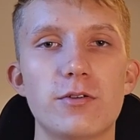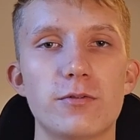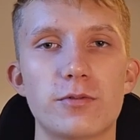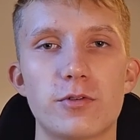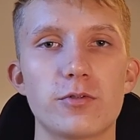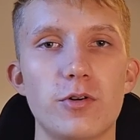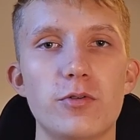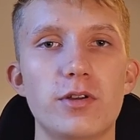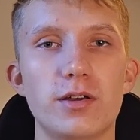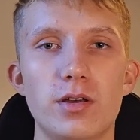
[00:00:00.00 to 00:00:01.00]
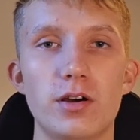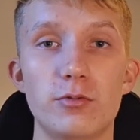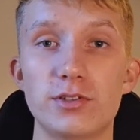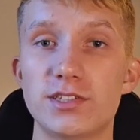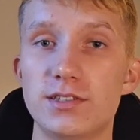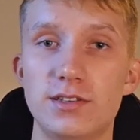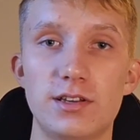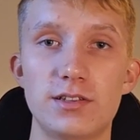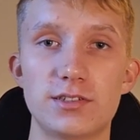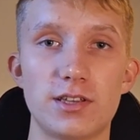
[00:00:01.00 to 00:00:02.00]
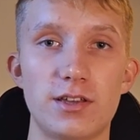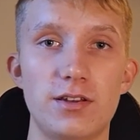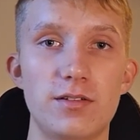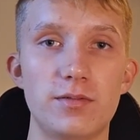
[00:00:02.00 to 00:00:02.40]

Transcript: of Corona, I was sitting inside,